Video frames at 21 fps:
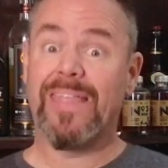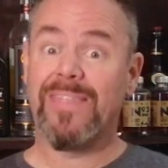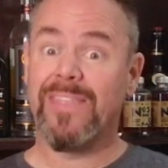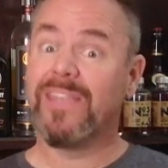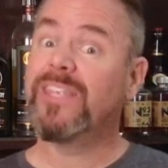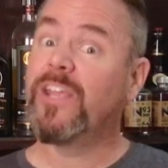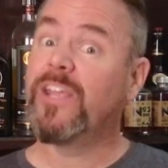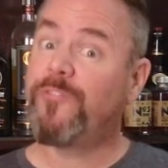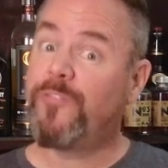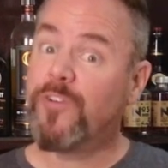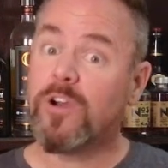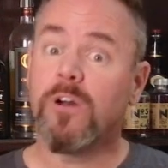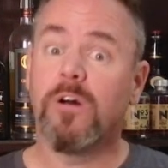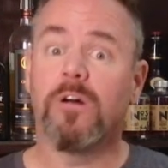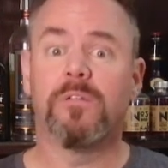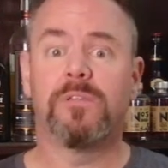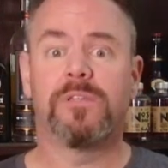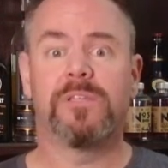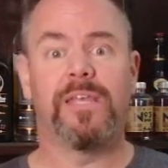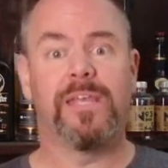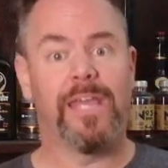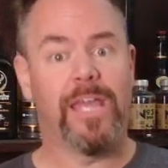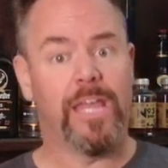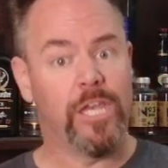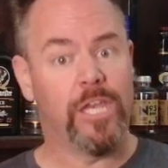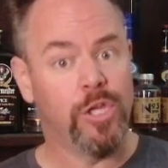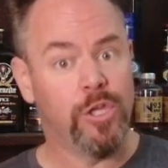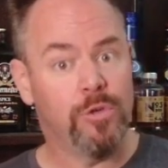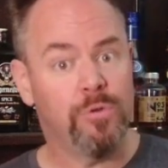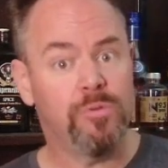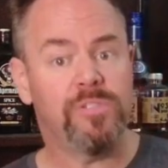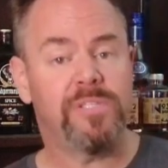on the difficulty in
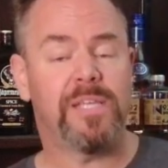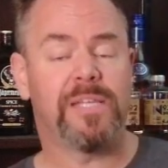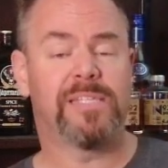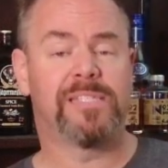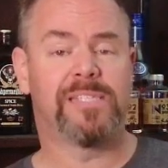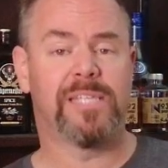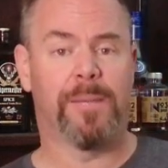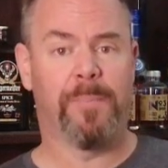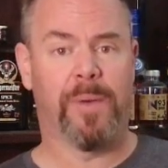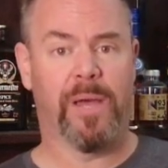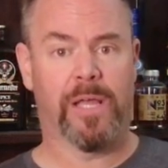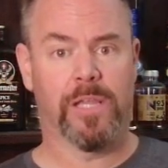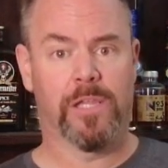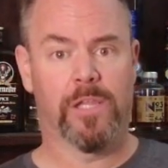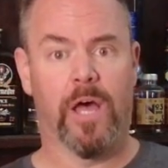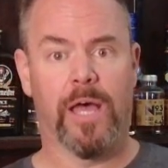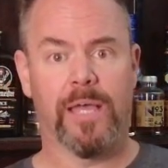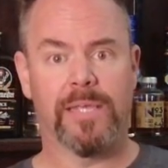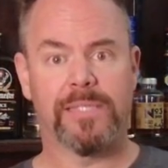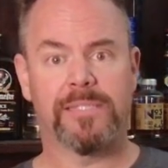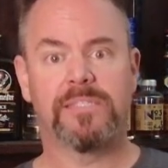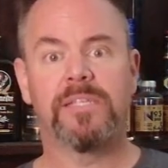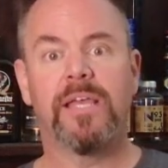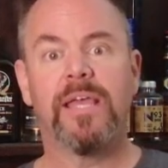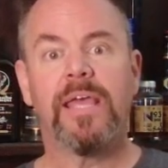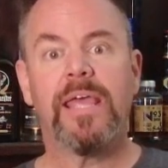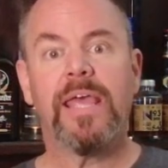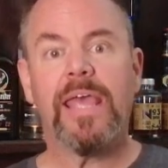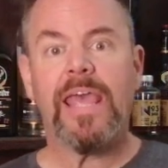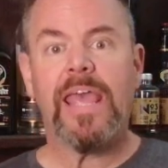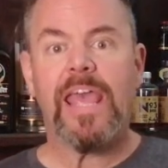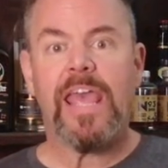using semi-gloss.
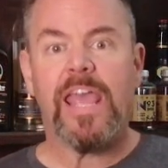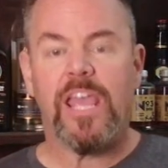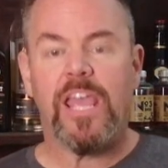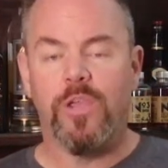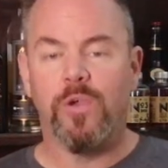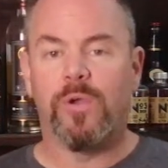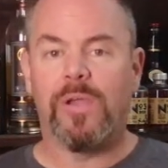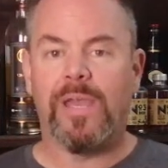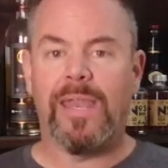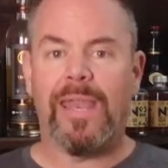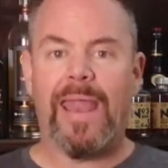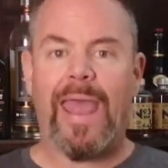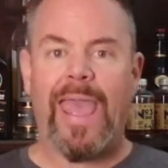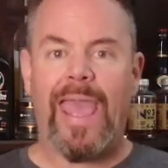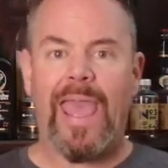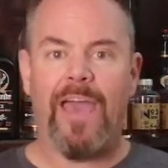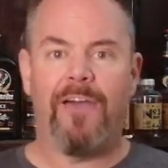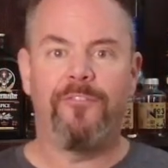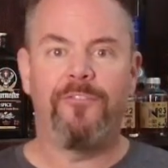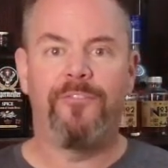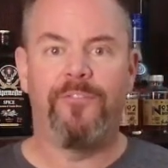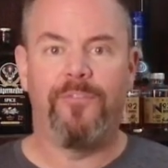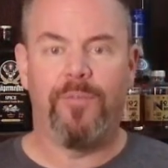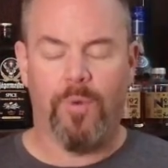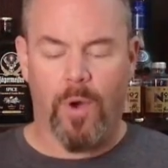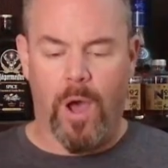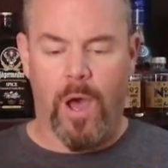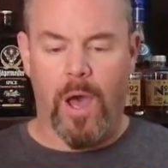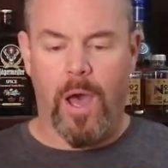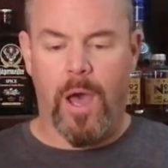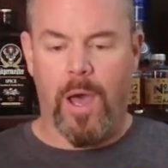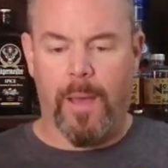You can have
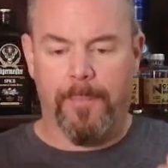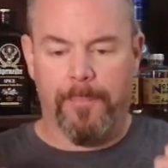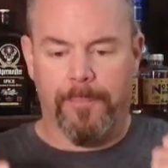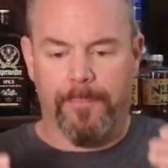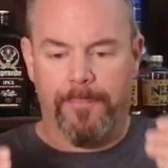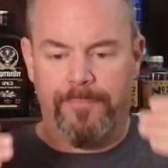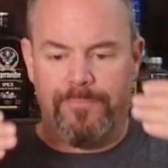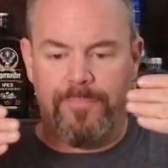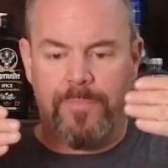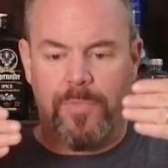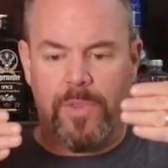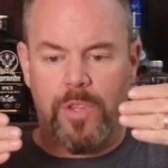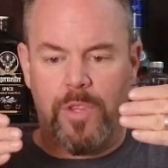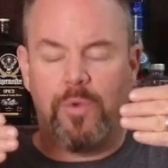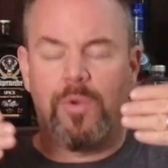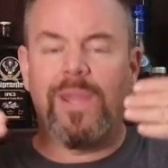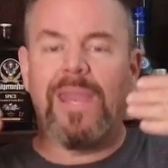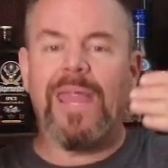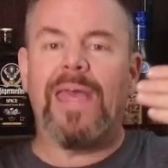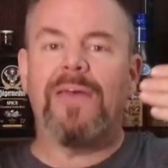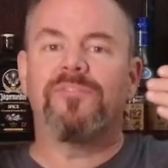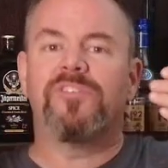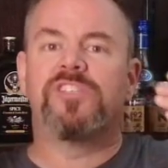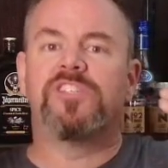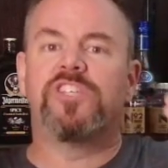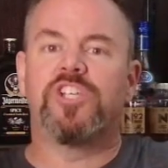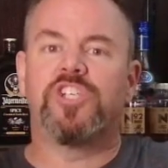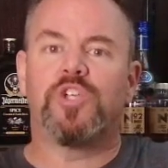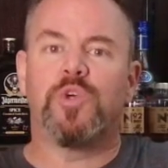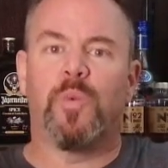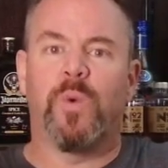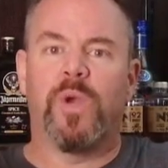a
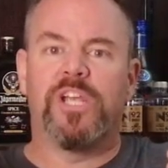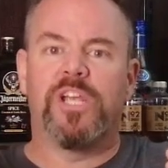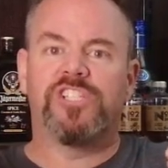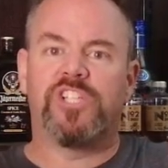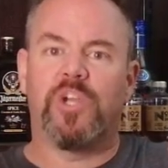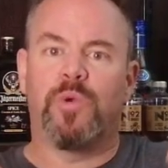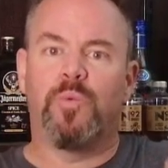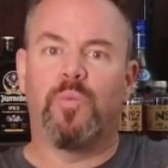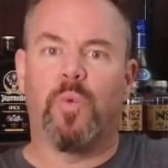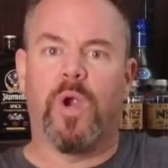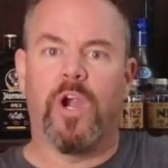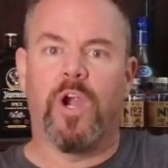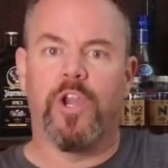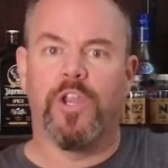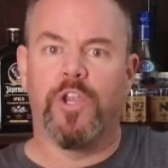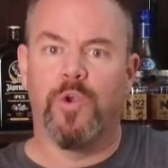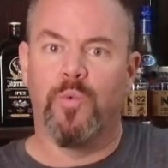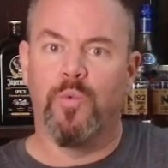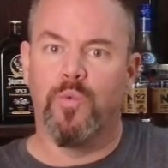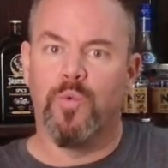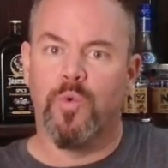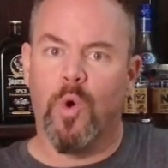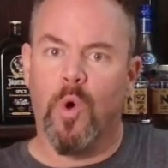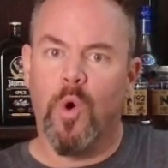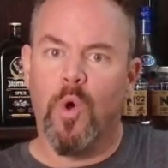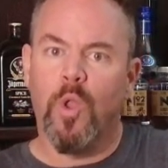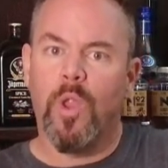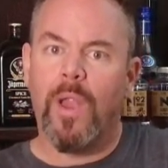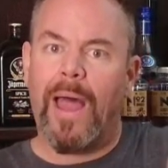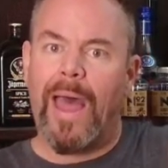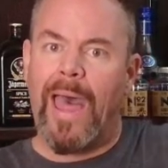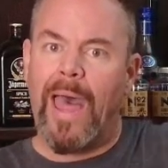situation where you
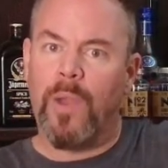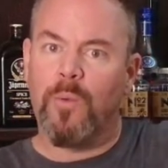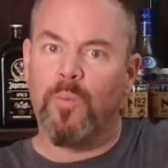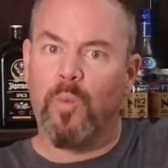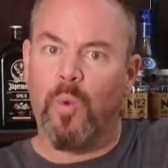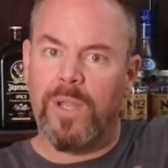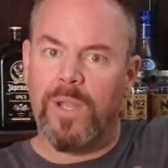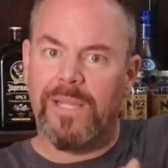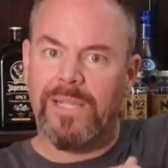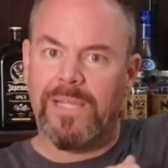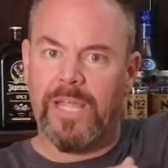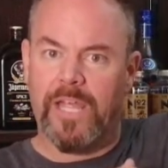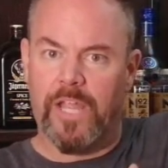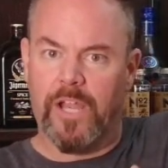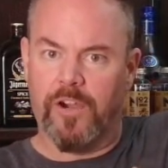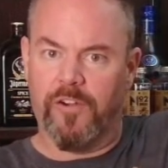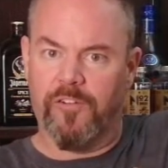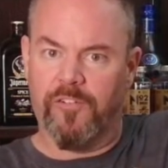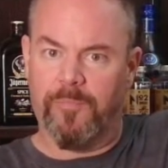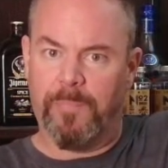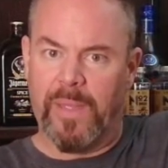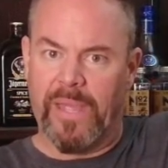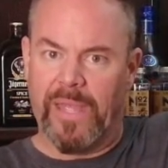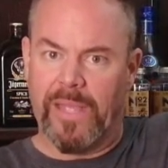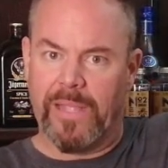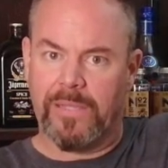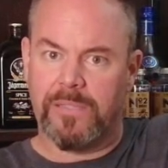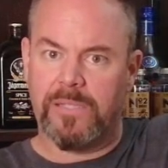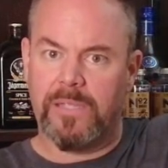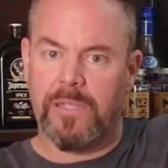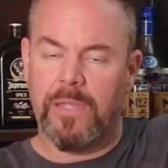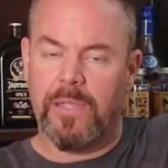roll on one layer of
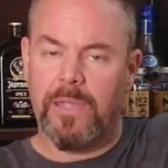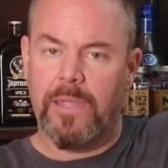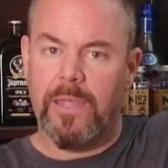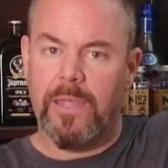paint,